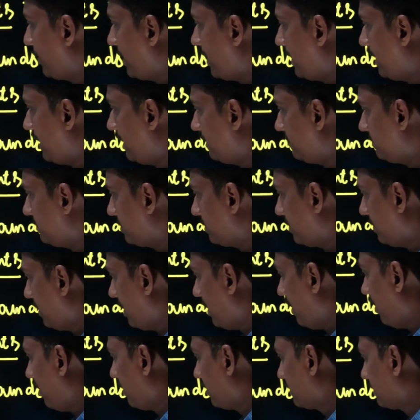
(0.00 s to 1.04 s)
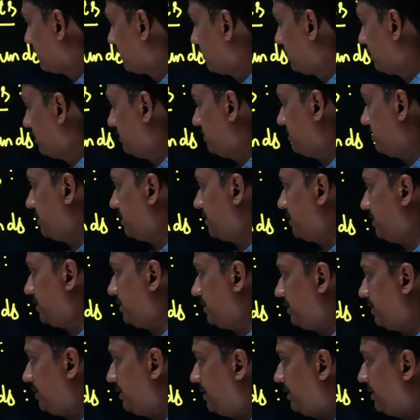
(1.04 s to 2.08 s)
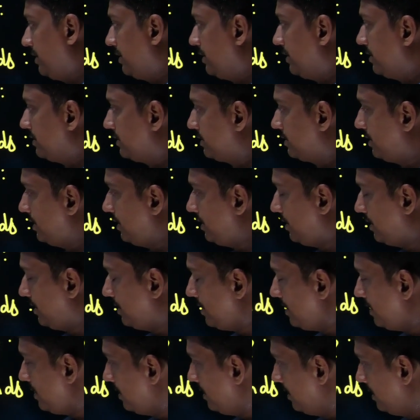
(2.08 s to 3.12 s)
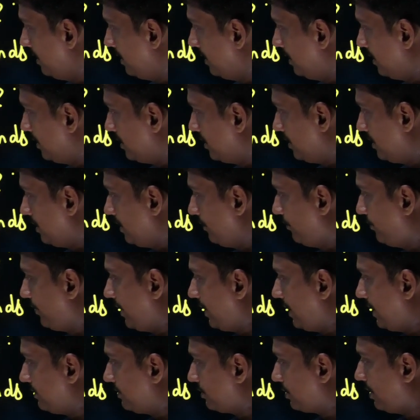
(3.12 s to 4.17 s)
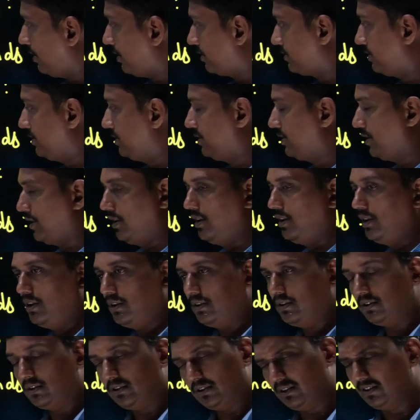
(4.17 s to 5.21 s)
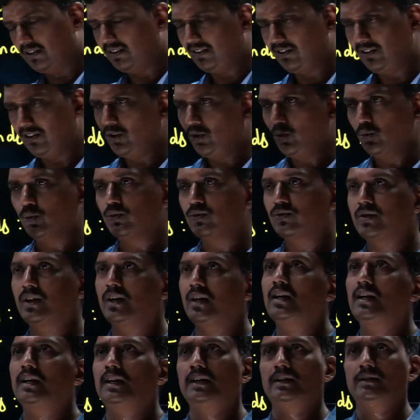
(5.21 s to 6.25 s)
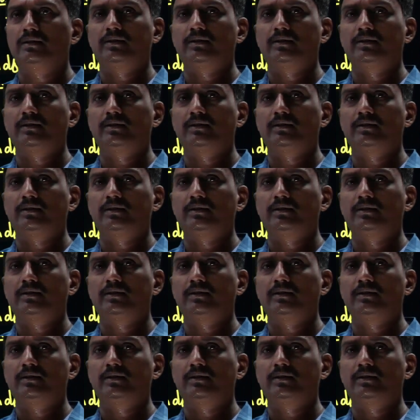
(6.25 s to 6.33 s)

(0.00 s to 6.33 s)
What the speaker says: I ask oxygen, see, if I ask oxygen, you say it